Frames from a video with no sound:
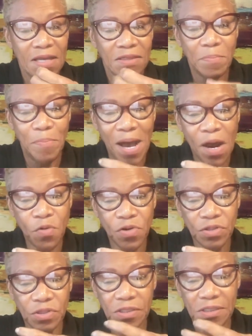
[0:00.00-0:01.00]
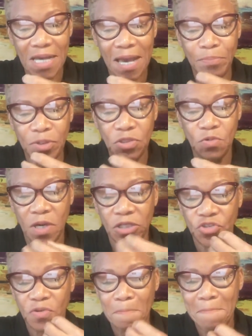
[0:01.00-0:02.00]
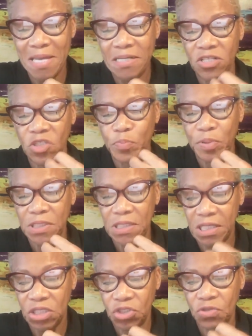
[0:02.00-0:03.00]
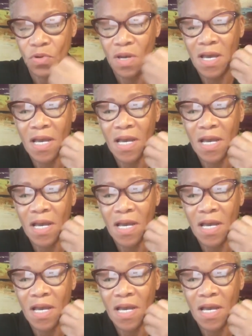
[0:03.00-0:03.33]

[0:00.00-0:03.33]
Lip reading: The power to tap into our tremendous potential